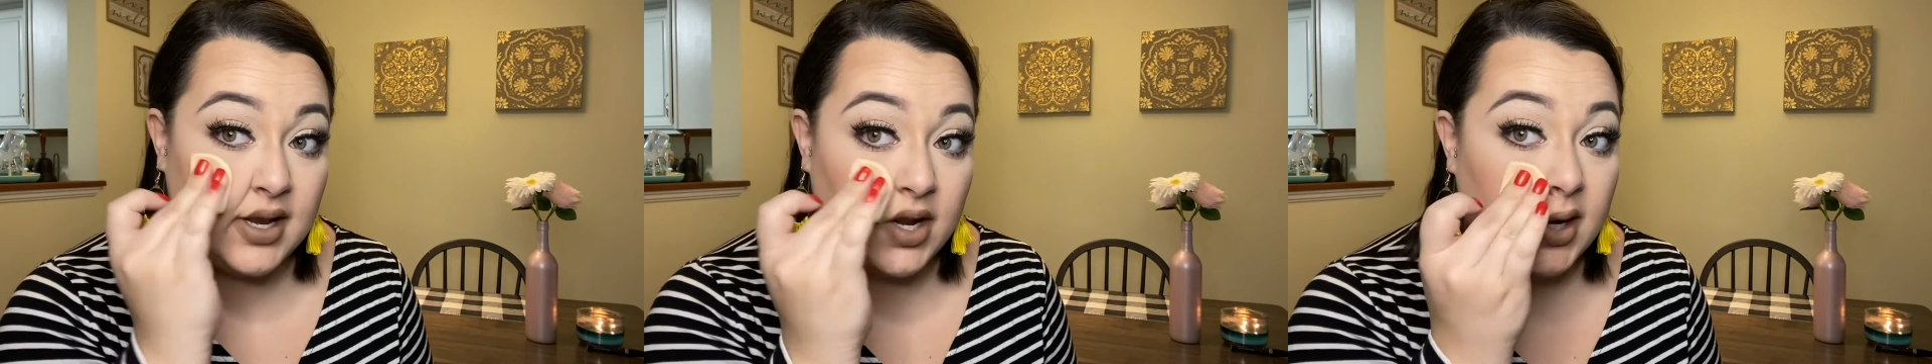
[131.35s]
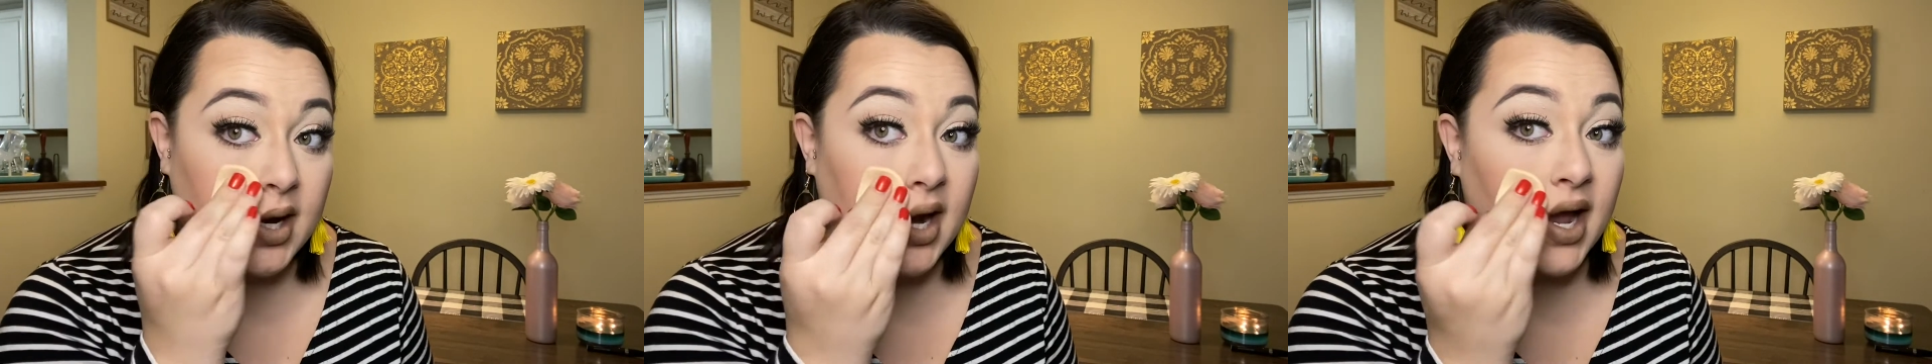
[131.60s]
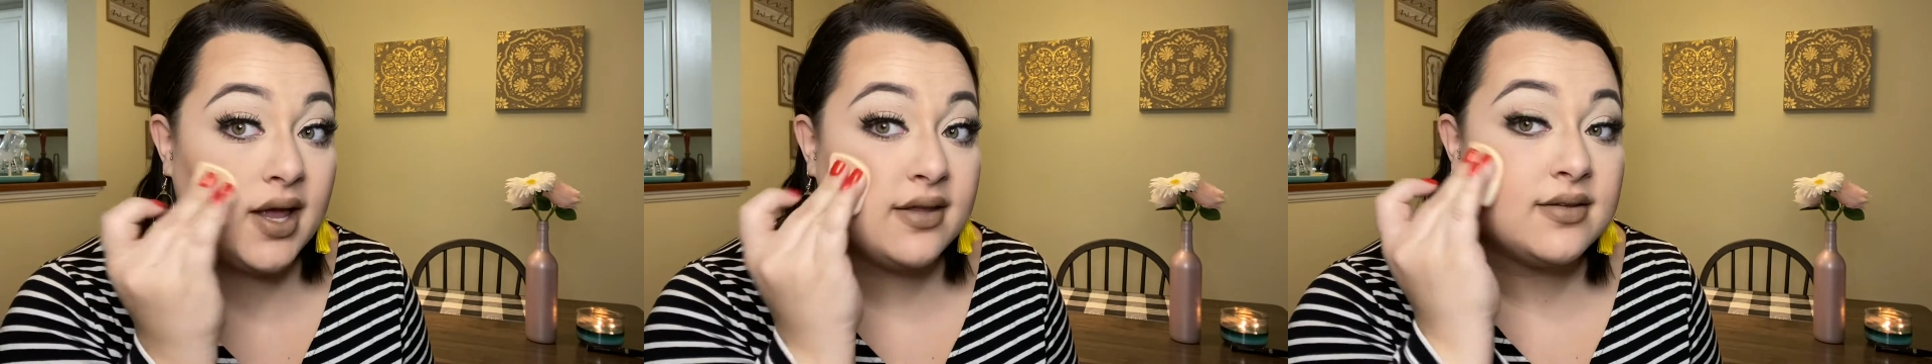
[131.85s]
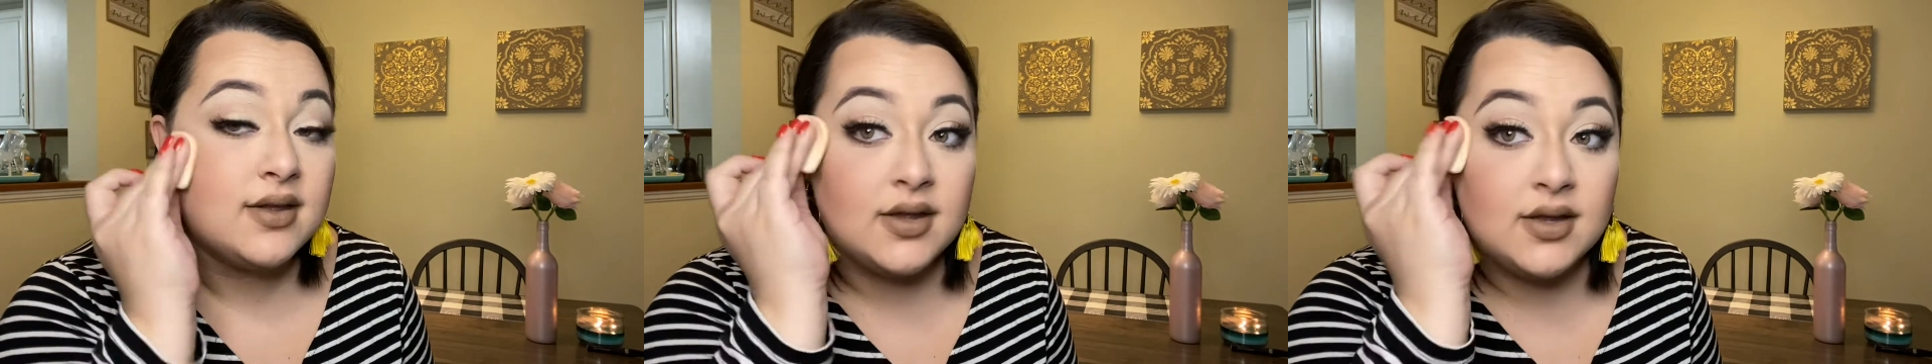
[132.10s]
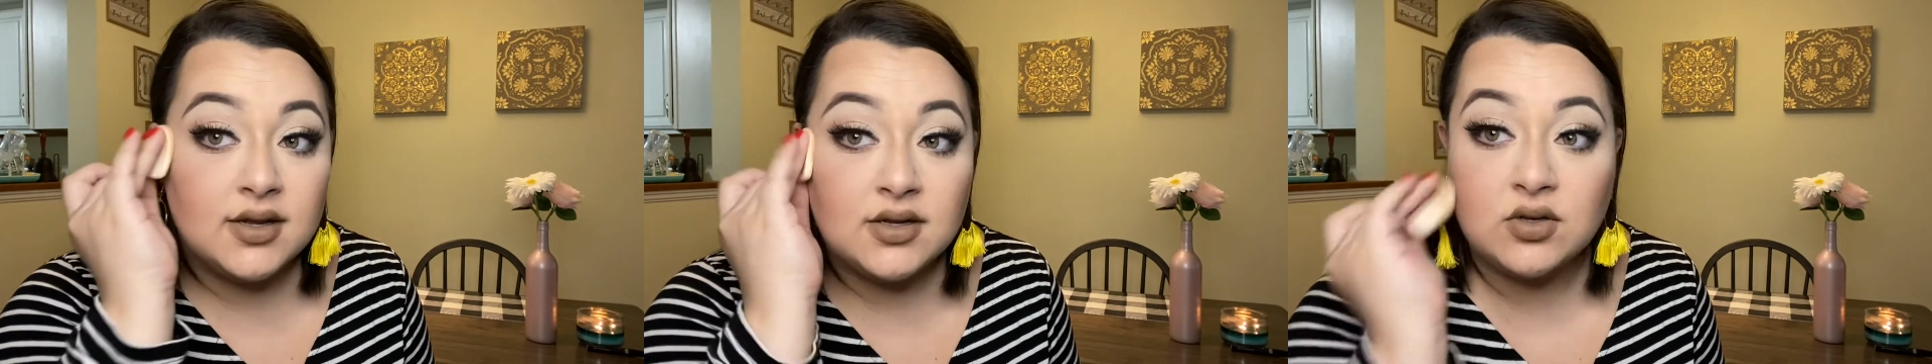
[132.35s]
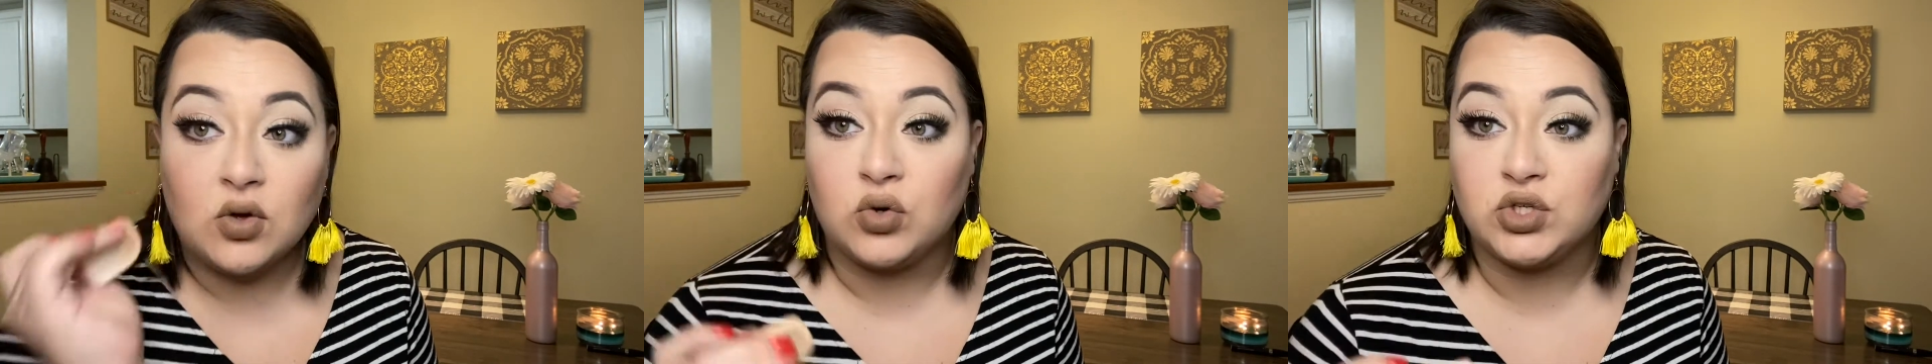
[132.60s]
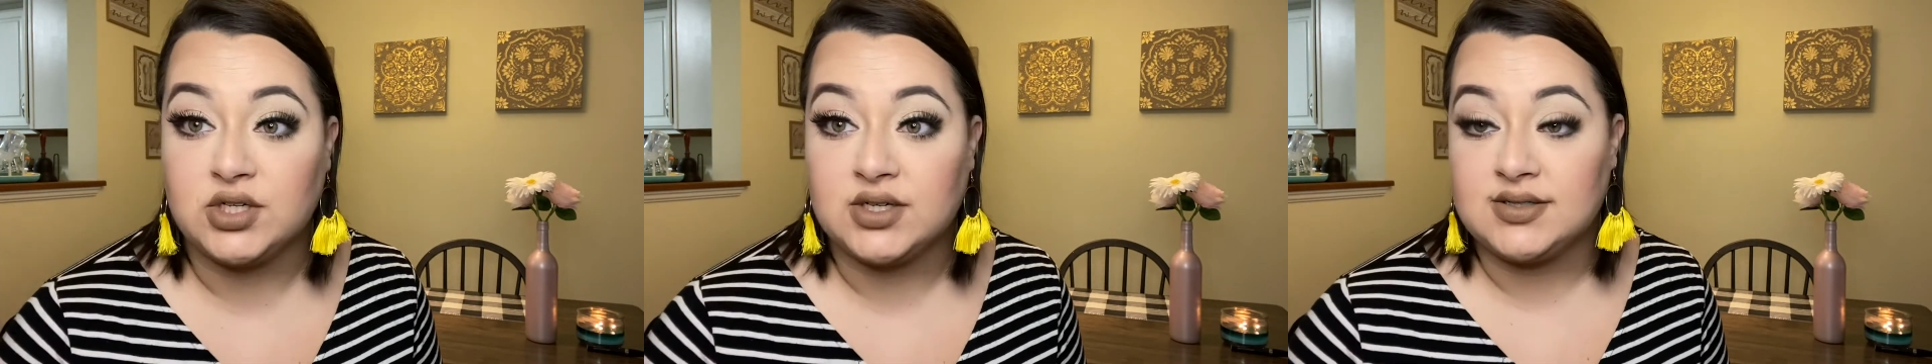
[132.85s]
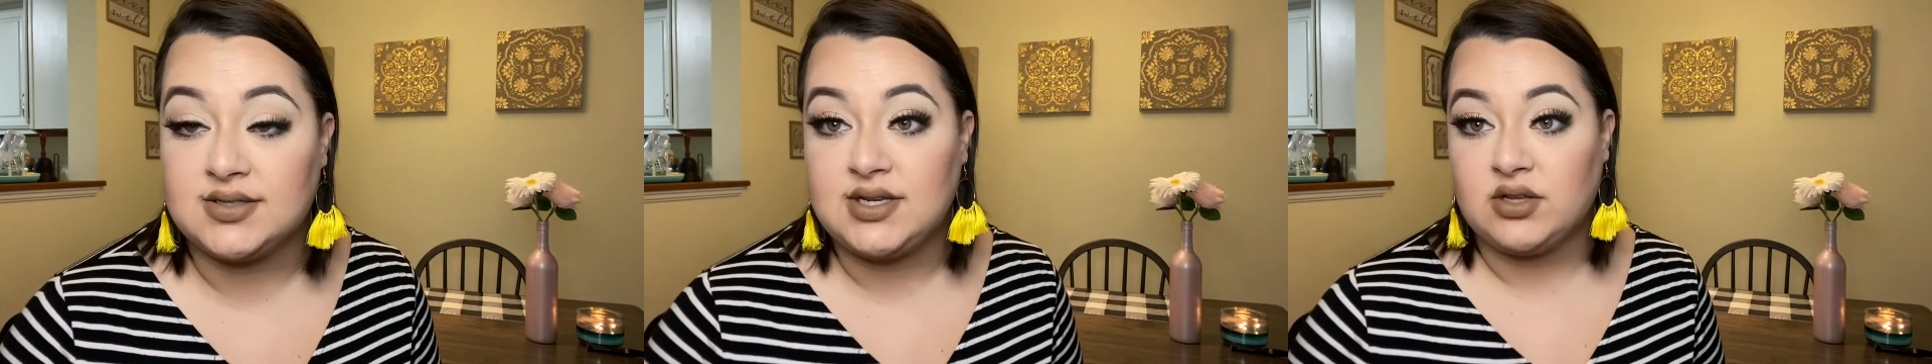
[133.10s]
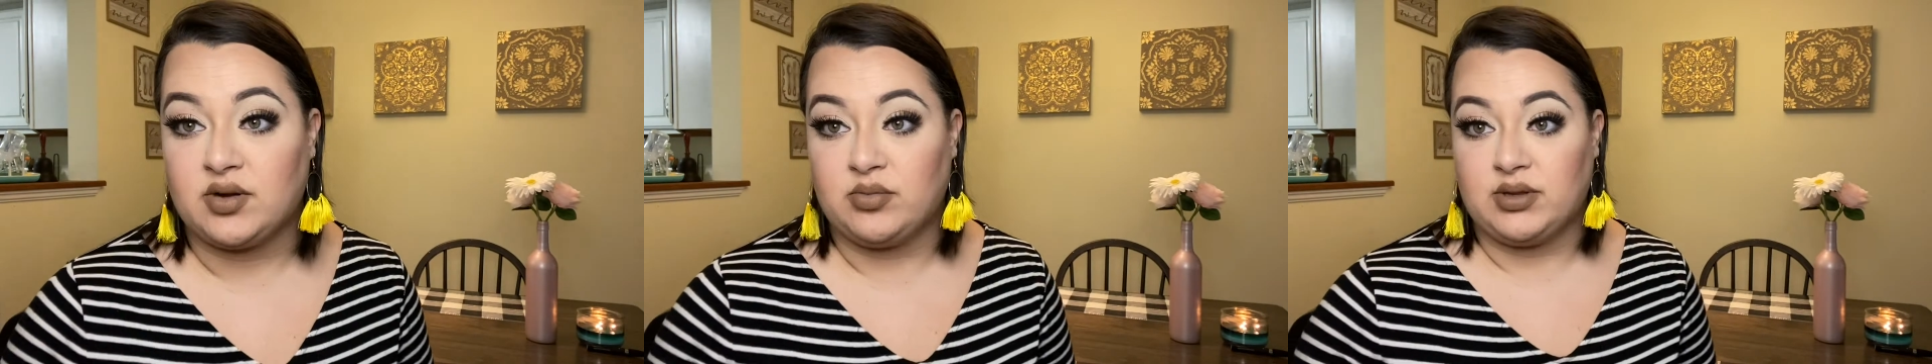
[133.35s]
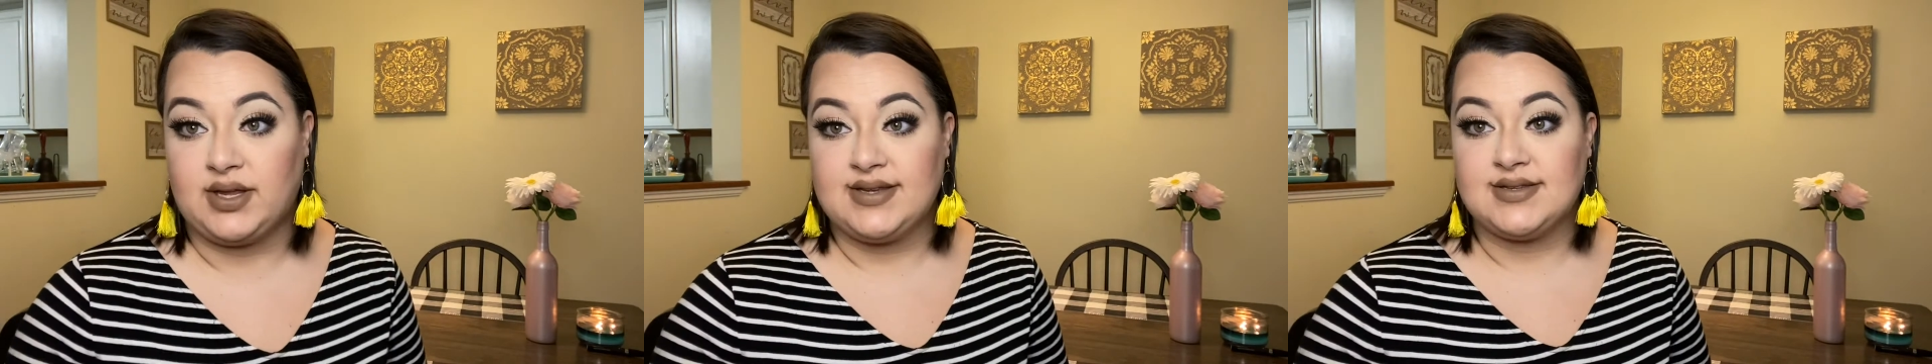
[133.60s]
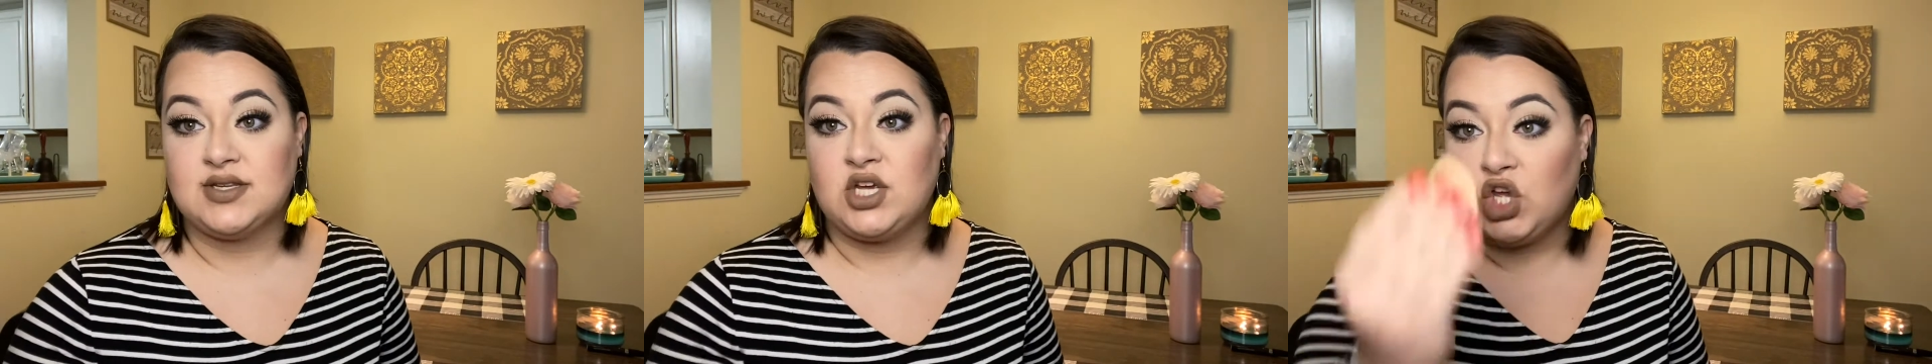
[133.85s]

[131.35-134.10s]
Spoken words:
under your eyes to hold your concealer in place.